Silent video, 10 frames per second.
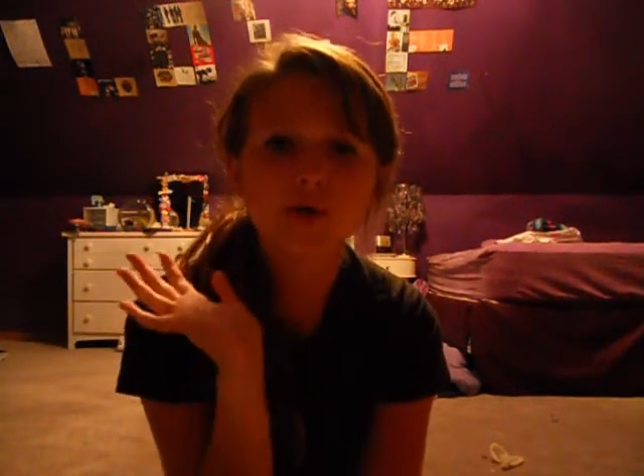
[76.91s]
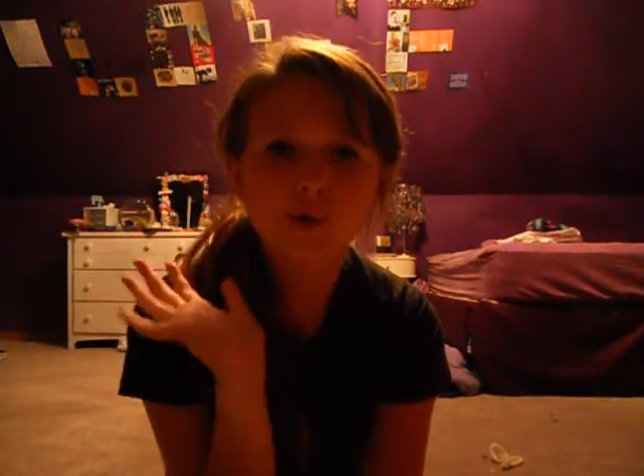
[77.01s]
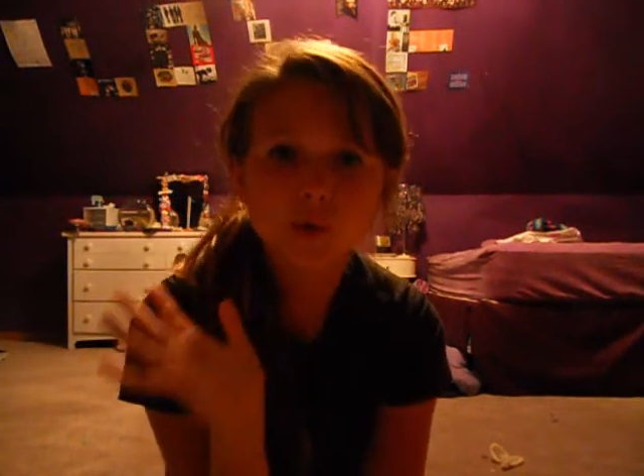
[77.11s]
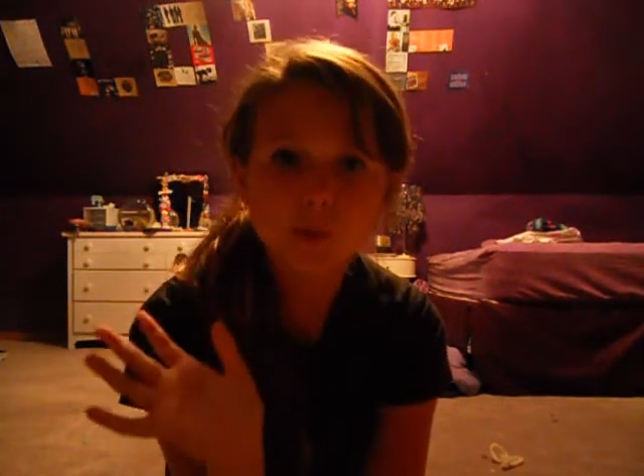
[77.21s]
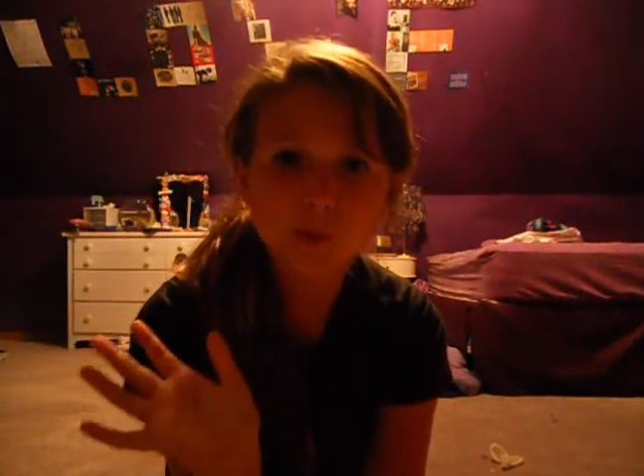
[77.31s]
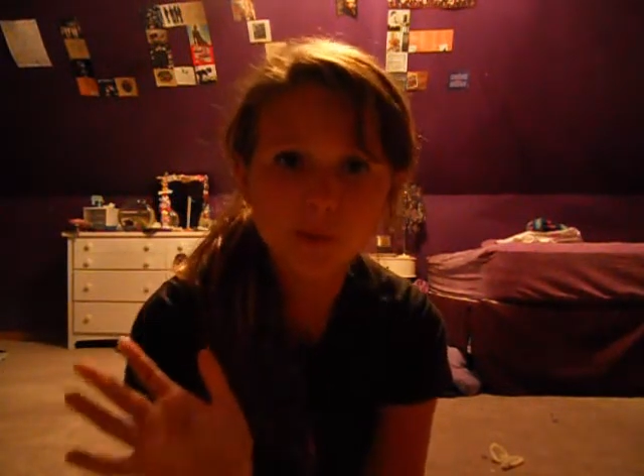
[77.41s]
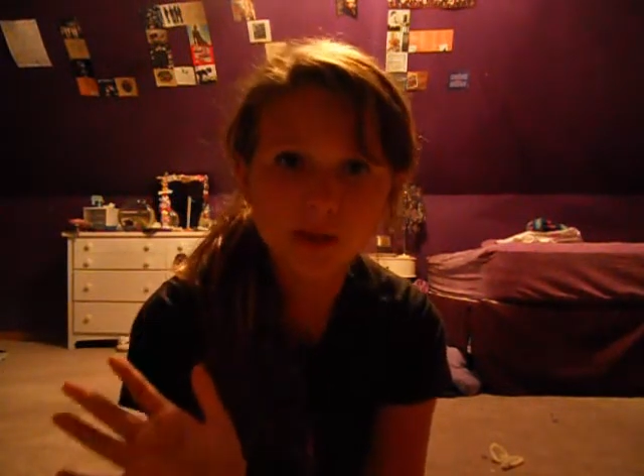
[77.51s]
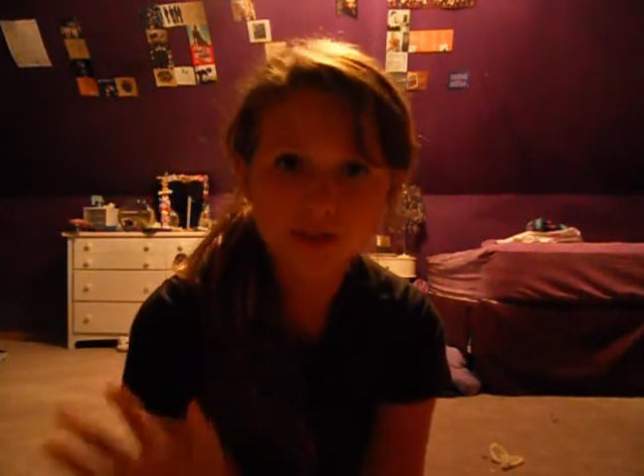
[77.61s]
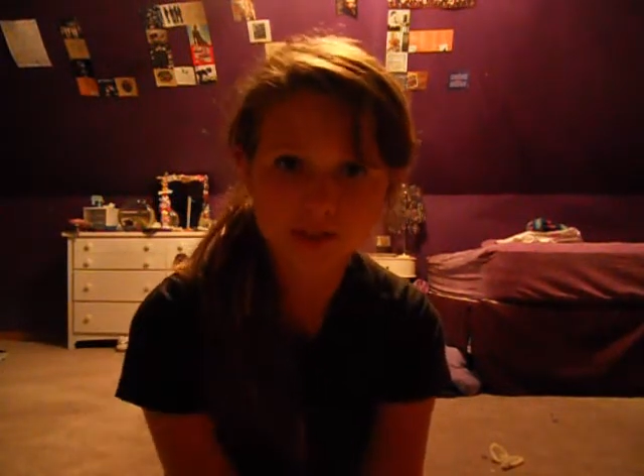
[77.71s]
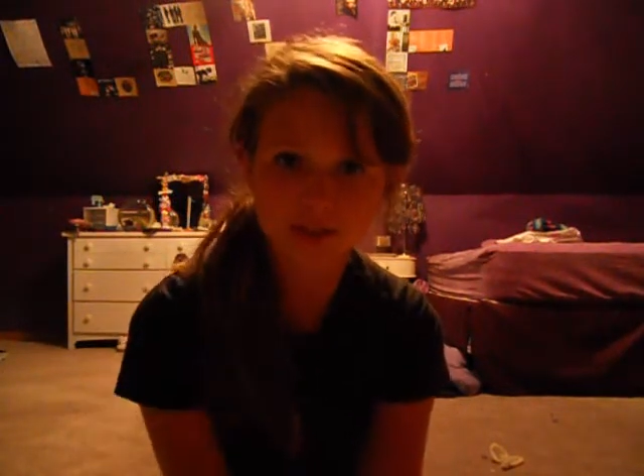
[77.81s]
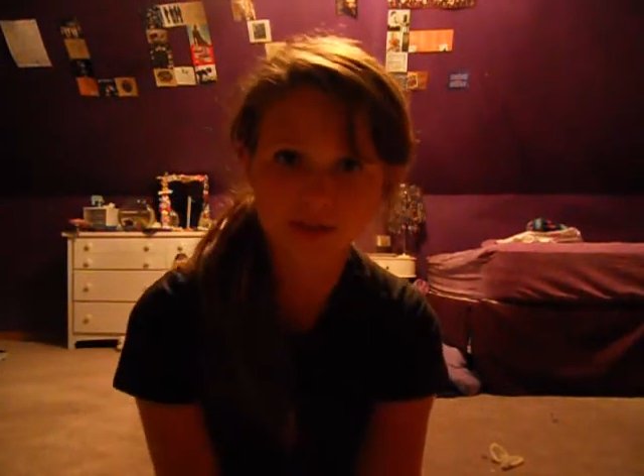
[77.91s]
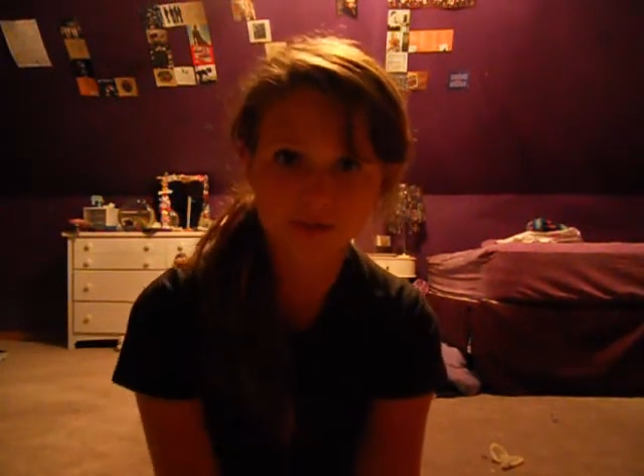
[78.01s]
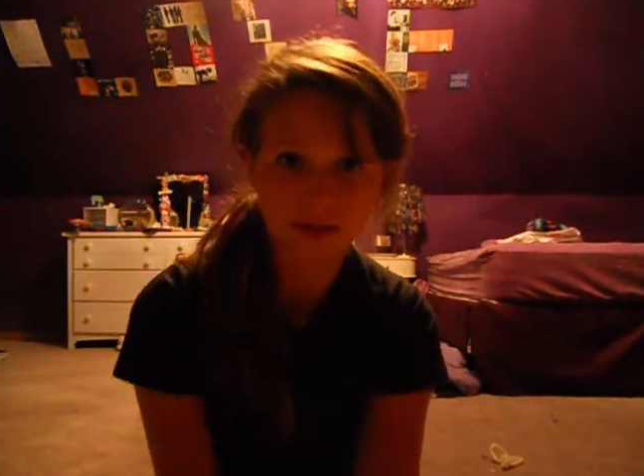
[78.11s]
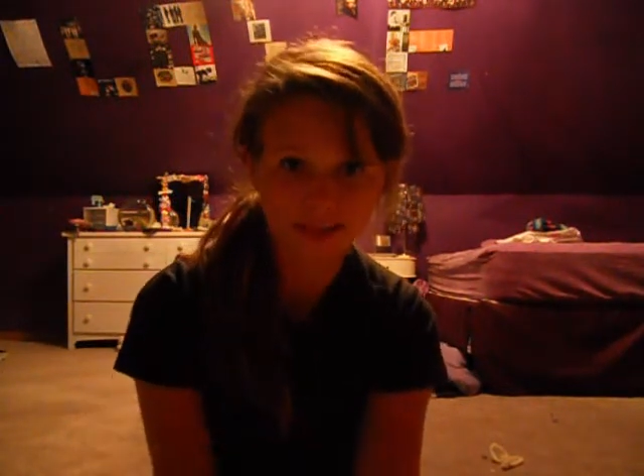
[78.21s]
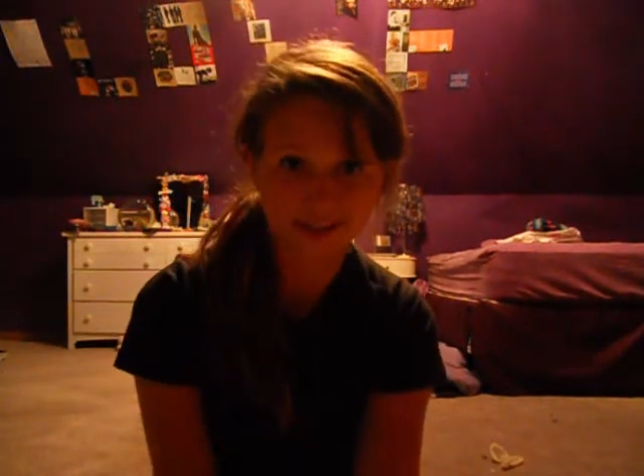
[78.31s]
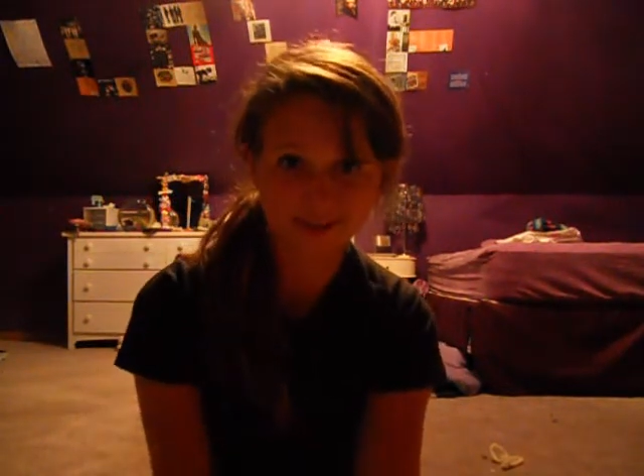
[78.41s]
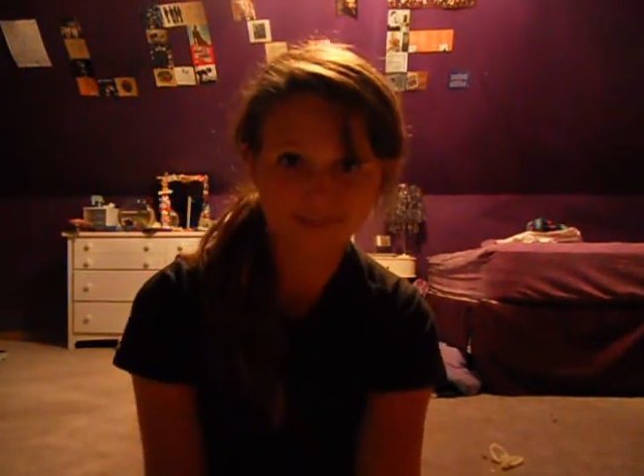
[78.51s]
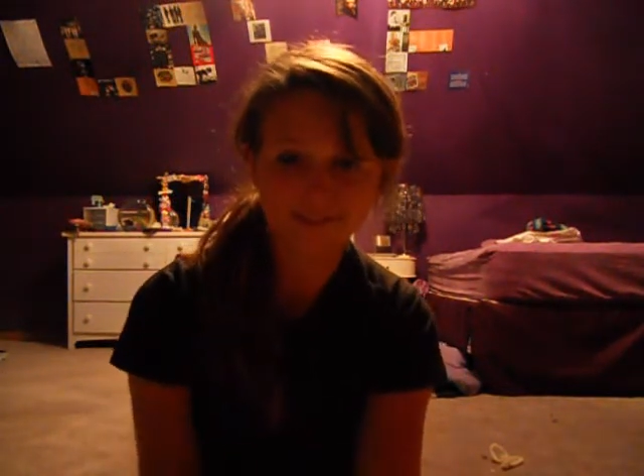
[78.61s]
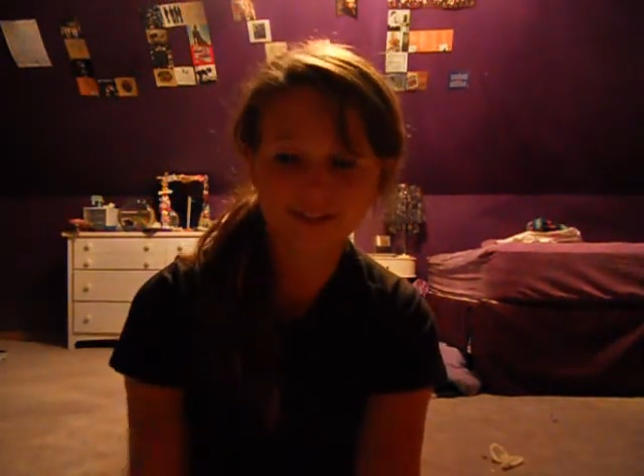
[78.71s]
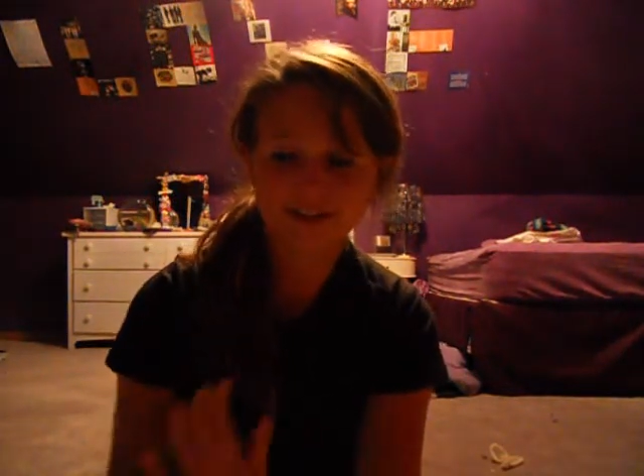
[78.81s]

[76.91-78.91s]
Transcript: two years of my life